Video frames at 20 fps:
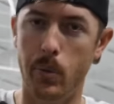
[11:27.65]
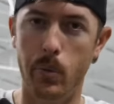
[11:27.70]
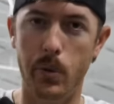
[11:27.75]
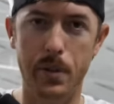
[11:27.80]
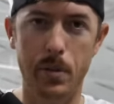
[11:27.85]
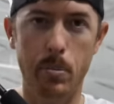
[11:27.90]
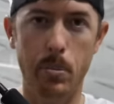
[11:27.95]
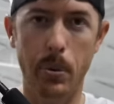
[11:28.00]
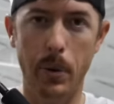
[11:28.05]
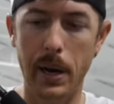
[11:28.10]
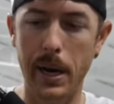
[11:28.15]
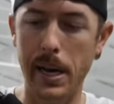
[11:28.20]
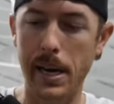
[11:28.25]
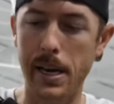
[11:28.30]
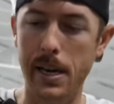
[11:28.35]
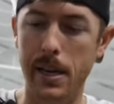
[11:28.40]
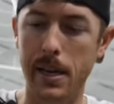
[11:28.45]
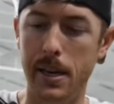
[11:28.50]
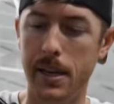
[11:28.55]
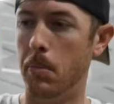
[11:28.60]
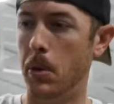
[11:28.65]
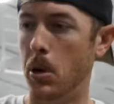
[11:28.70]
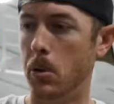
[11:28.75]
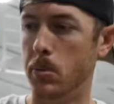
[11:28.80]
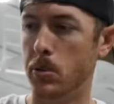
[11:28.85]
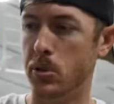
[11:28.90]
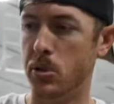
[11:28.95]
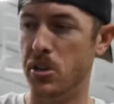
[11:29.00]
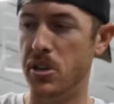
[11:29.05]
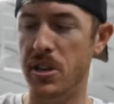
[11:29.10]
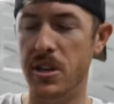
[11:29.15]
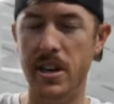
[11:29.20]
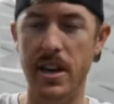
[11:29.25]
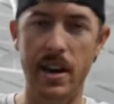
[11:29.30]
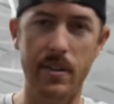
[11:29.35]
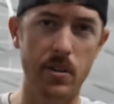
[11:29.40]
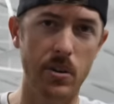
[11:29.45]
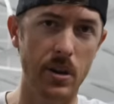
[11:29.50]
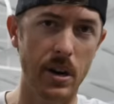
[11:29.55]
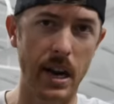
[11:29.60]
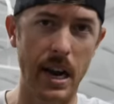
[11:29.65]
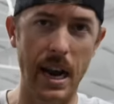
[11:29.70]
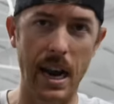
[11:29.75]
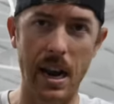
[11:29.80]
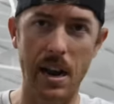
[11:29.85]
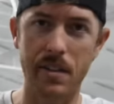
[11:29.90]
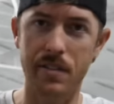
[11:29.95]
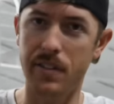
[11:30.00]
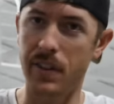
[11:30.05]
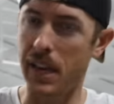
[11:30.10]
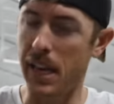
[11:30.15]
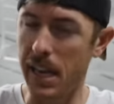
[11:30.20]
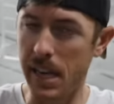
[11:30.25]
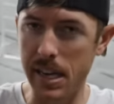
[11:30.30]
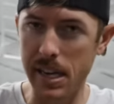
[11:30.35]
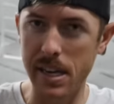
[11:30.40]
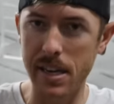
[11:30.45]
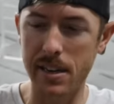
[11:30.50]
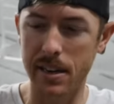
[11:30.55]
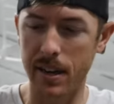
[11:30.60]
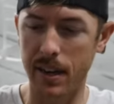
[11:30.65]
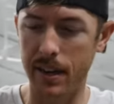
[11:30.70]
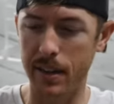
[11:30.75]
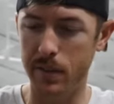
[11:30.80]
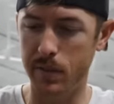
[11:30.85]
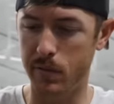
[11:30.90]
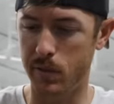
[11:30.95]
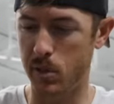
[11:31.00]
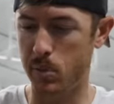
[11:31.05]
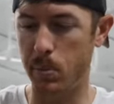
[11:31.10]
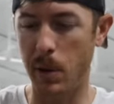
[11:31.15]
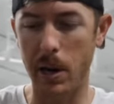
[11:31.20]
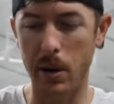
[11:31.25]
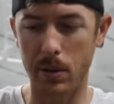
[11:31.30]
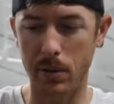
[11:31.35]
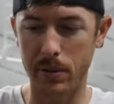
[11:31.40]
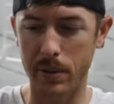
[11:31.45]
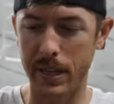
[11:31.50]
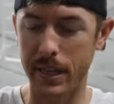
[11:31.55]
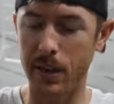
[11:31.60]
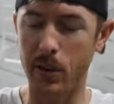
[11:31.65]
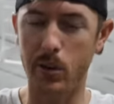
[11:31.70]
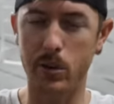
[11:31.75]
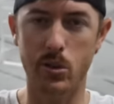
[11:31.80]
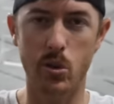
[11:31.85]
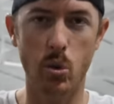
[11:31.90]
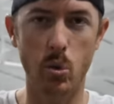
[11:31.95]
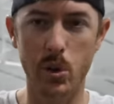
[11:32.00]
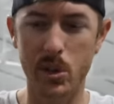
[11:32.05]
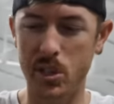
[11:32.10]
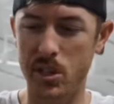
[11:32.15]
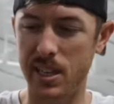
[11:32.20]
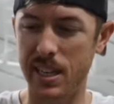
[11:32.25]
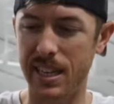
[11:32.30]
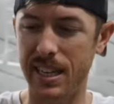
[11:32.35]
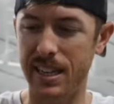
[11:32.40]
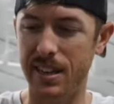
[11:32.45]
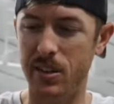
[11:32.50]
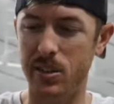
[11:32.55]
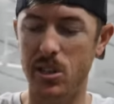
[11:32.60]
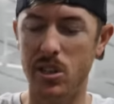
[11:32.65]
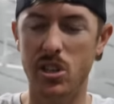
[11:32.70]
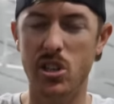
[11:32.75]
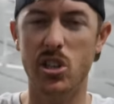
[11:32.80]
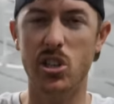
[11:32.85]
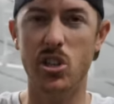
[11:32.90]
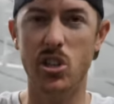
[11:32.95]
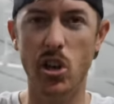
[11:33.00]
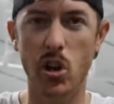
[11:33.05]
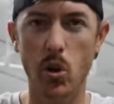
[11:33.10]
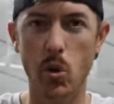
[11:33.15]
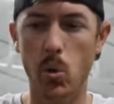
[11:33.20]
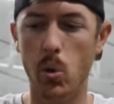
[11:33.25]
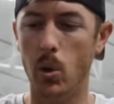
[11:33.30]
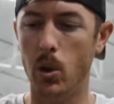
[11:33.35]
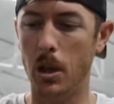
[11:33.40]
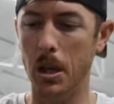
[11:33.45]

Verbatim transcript: With braid, almost never gonna have any kind of spiraling or twisting because it's so